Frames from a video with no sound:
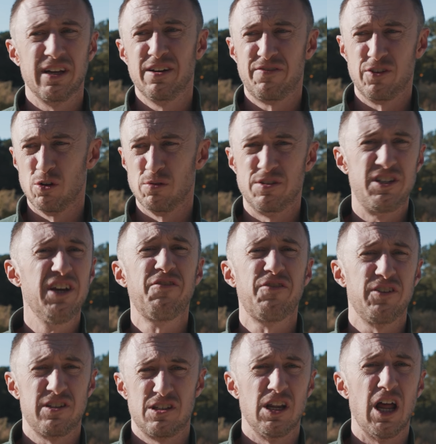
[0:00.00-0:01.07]
and if your diff
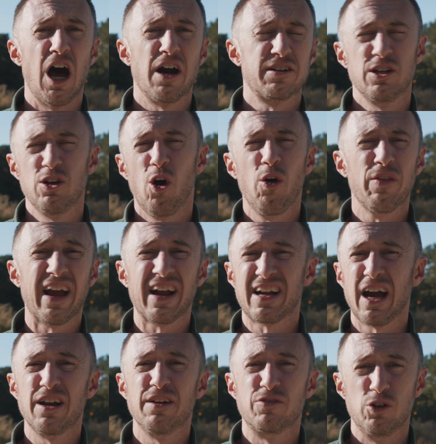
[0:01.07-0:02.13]
is locked and all that
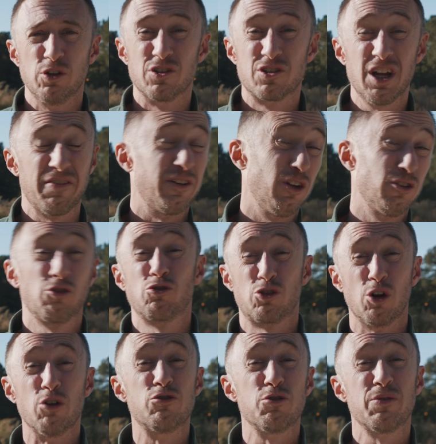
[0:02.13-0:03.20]
kind of good stuff. It also
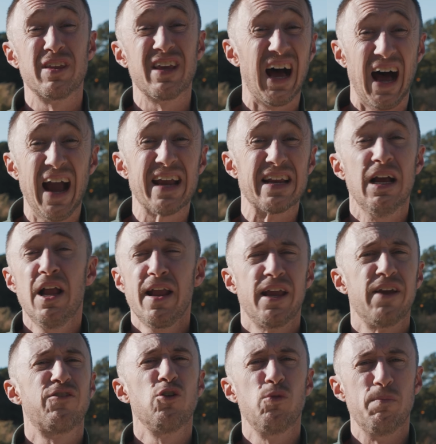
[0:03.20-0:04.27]
shows you the height
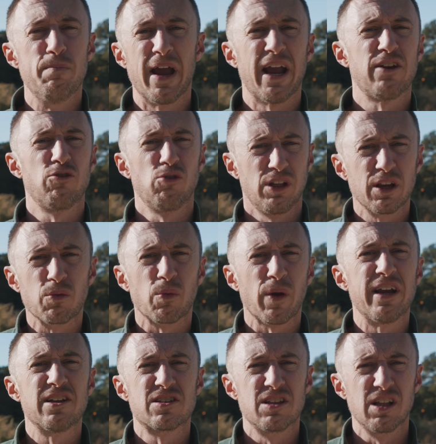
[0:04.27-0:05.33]
if you manually
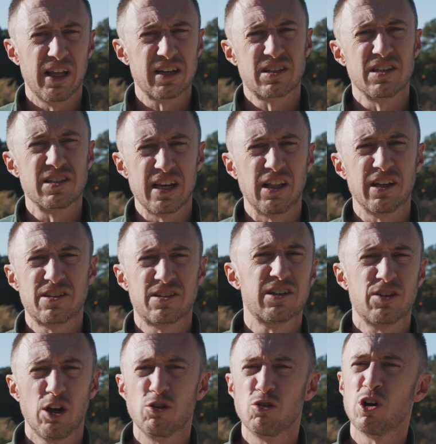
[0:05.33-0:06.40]
raise the Lexus LX
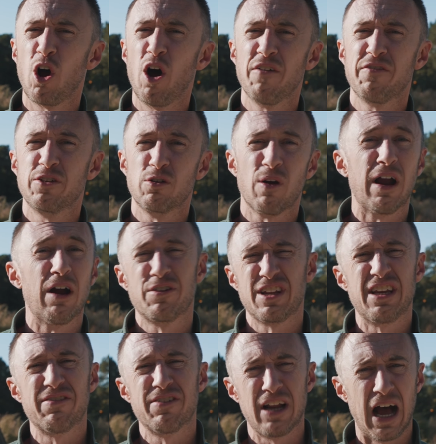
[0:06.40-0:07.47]
600 off the ground
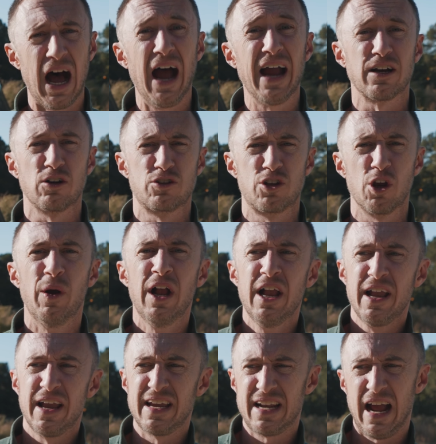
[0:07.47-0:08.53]
even higher. So
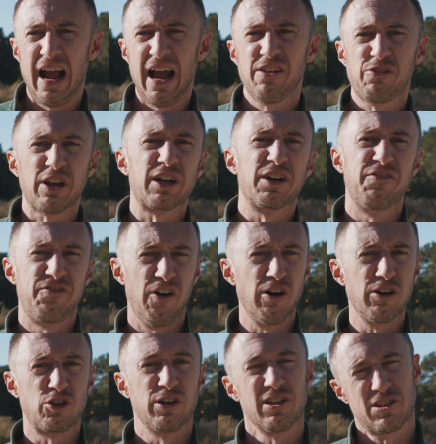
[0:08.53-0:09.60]
it has like a
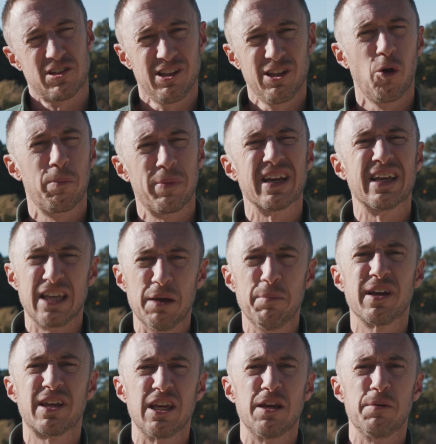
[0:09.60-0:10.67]
function. It's a little bit
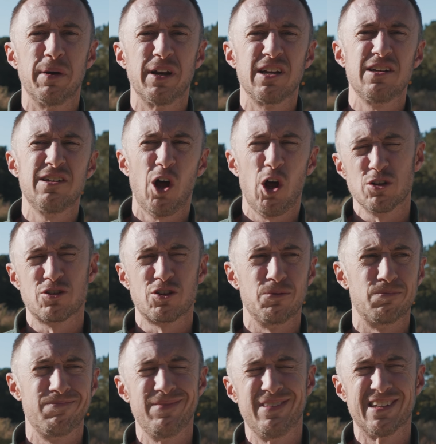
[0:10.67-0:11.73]
gimmicky, but it also
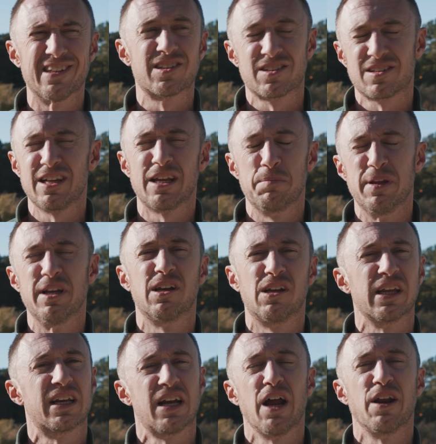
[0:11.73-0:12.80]
is
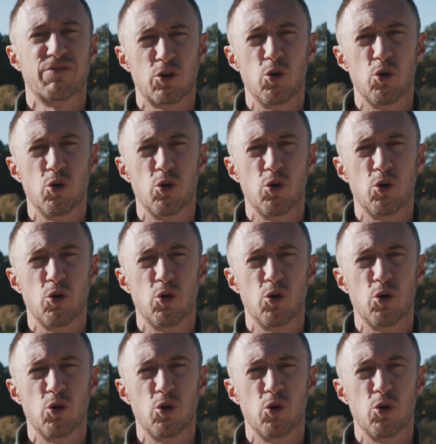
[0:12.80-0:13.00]
admittedly kind of